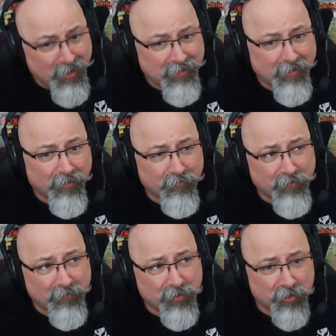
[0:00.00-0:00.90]
Now,
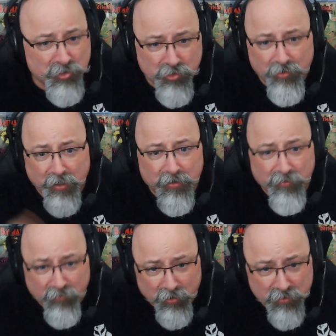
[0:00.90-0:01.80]
500 Australian
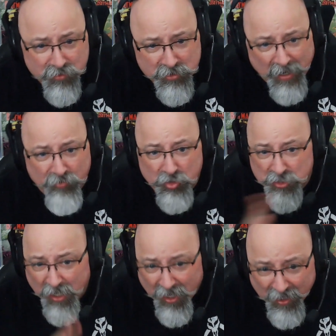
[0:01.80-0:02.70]
converts at the
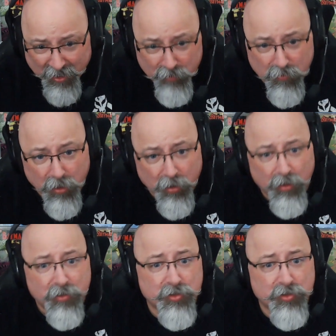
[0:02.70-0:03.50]
time to